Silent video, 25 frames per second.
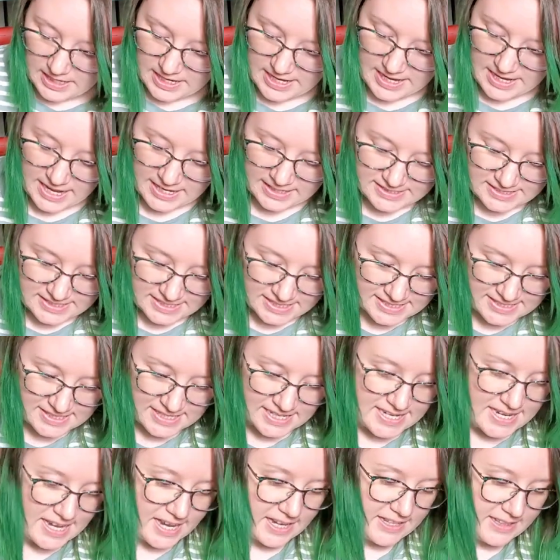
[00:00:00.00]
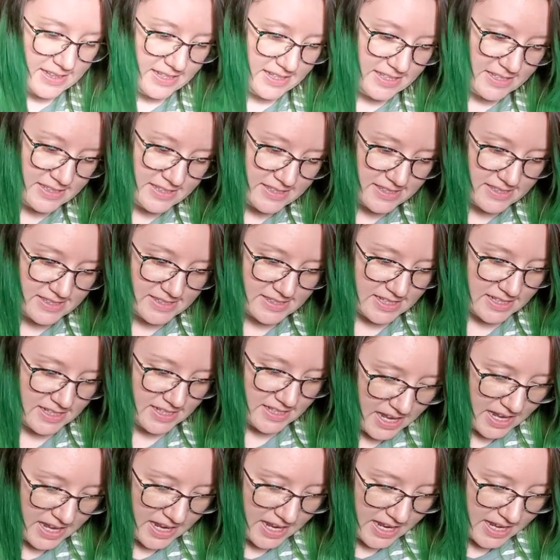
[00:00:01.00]
Next is a necklace
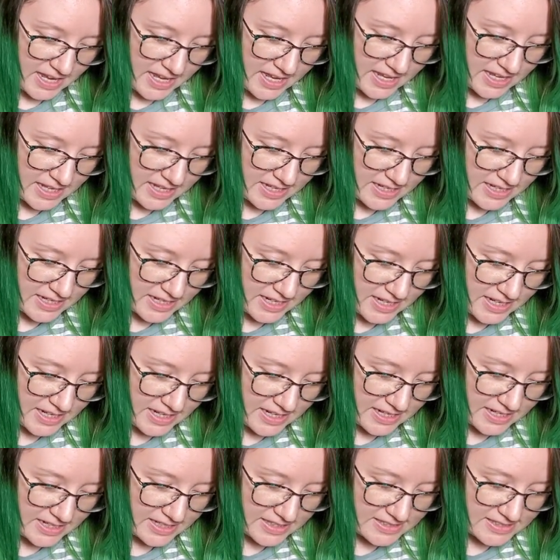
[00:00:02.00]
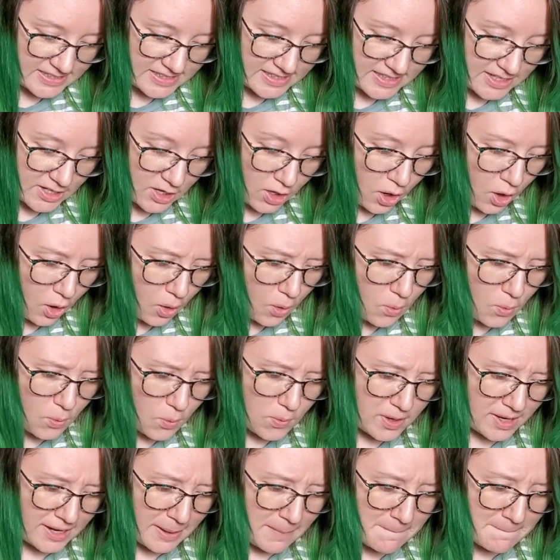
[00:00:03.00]
and it,
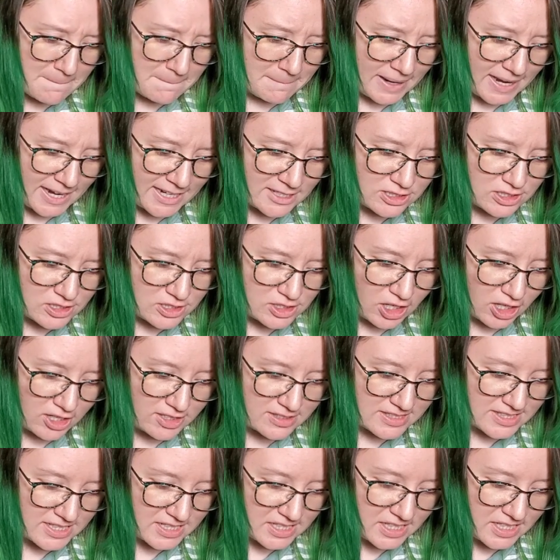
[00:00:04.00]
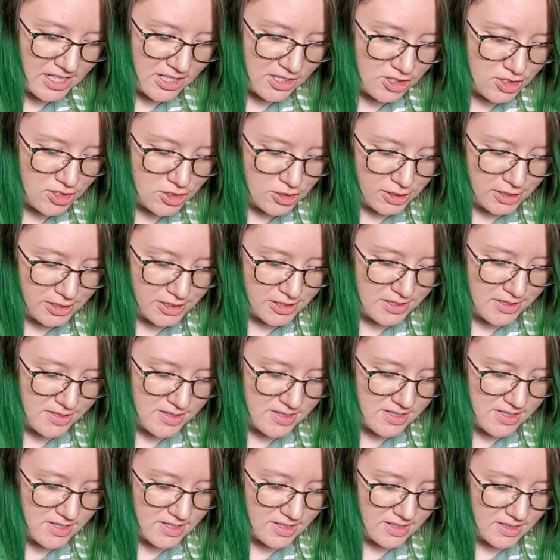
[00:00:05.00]
oh, it matches our t-shirt.
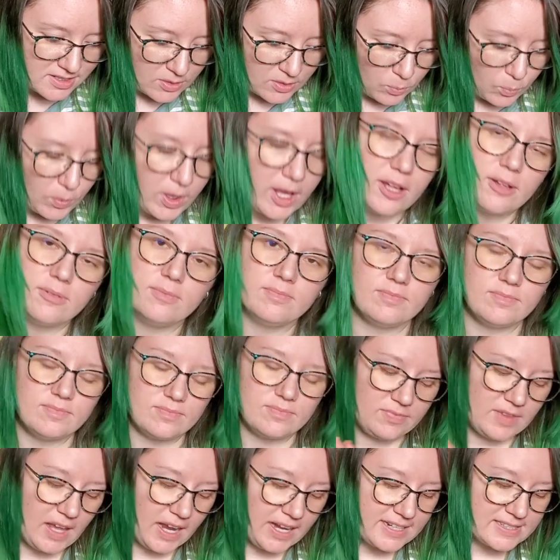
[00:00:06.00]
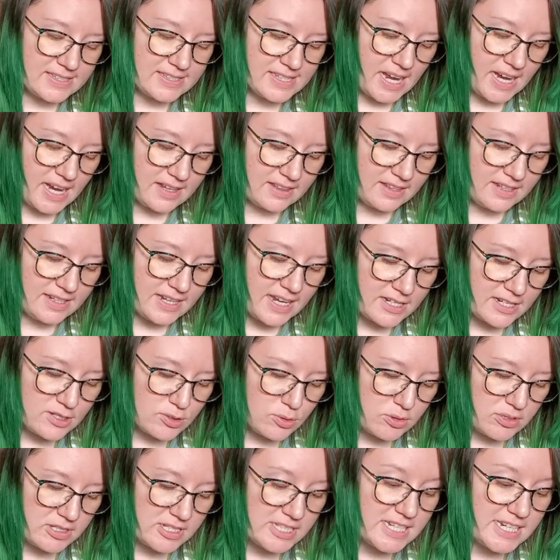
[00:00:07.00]
Well, not exactly, not to
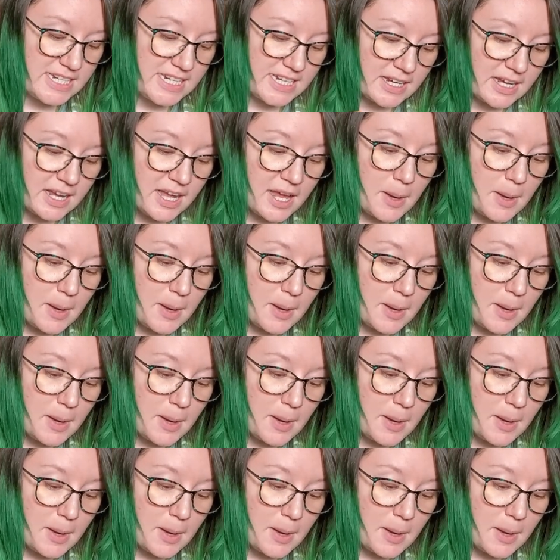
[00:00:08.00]
a T,